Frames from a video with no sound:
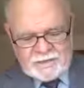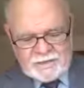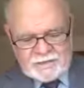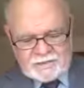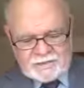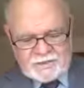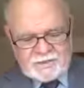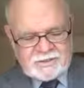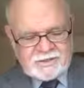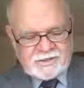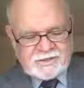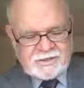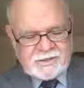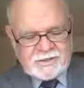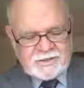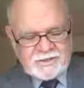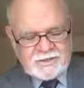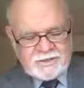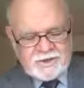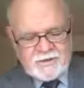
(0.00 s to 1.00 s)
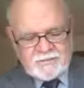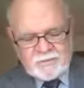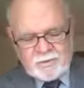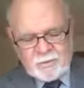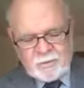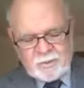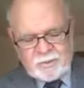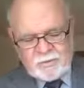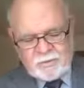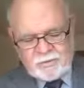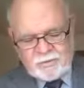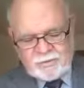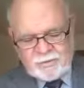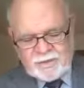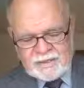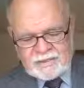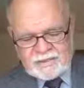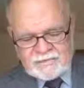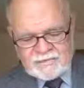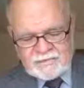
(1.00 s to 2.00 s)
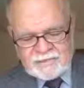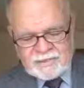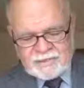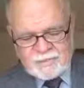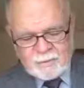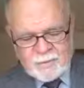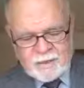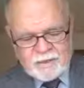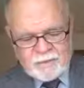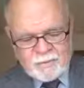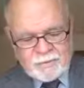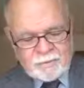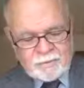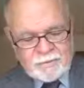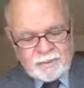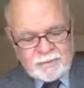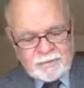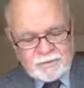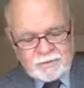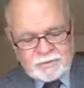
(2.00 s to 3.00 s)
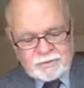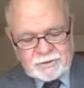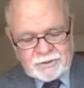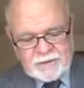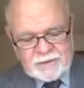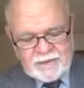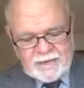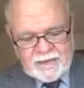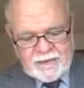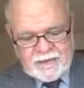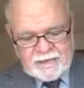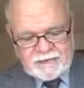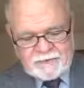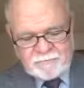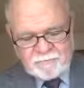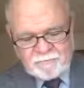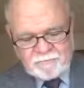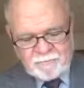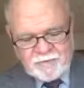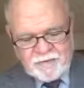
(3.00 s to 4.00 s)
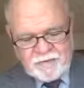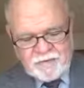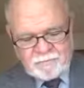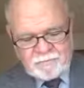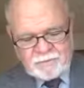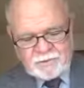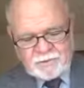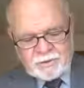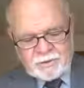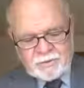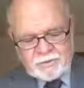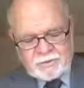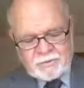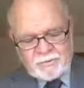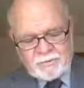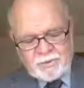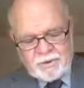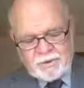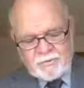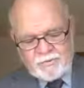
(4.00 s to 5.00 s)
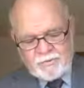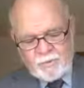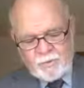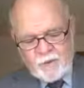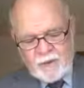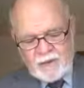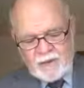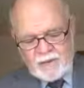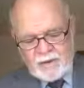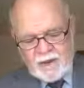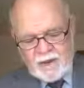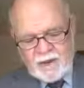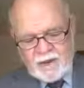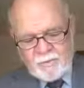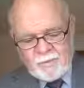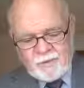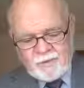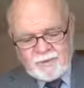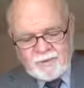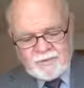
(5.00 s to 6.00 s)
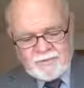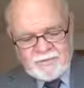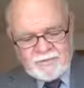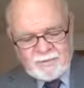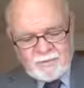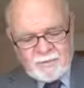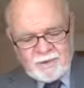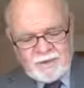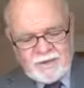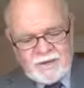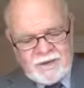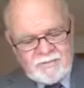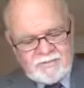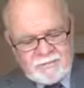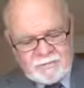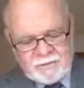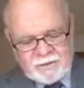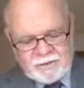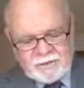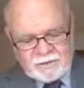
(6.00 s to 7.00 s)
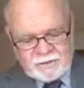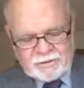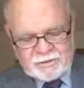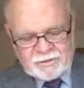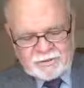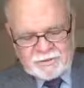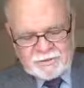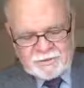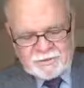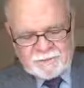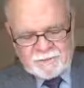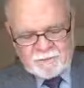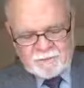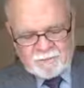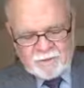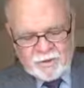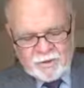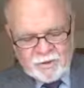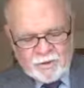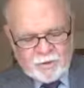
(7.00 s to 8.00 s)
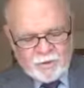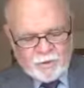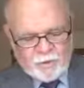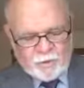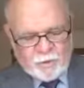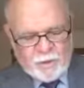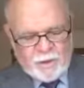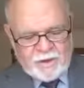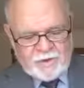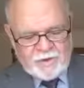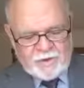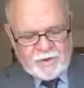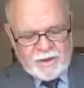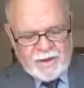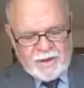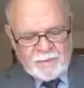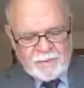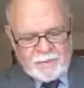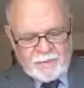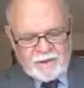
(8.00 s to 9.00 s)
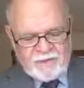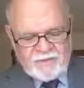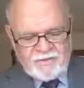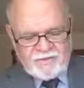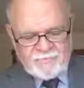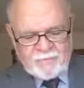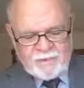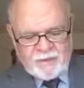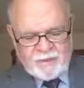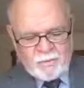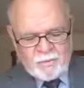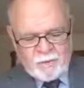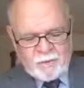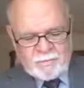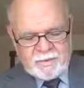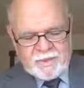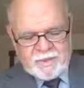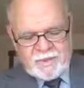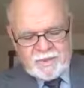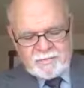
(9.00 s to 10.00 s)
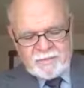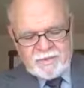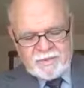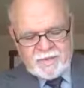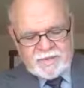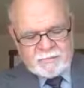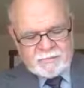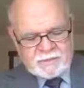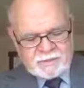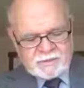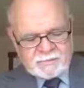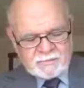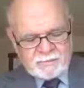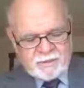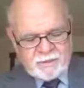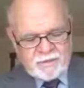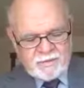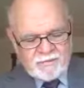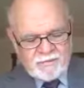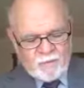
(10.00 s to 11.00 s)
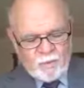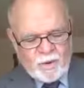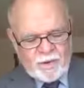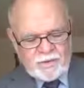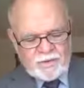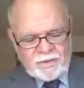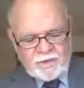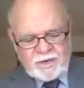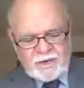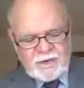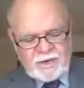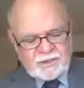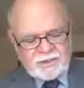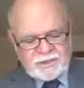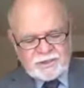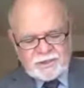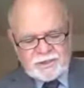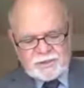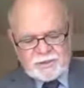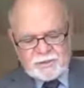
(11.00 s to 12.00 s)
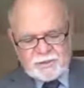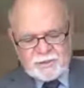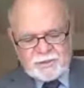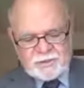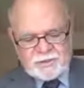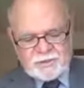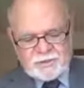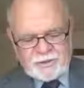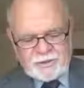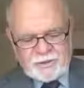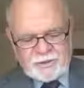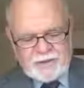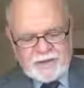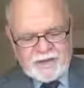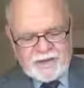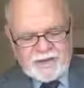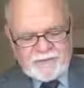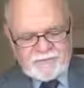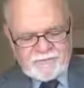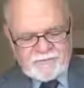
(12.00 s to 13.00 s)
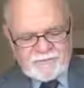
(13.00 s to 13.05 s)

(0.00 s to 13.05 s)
Jesus said to her, "Everyone who drinks of this water will be thirsty again. But those who drink of the water I will give them will never be thirsty. The water that I will give will become in them a spring of water gushing to eternal life."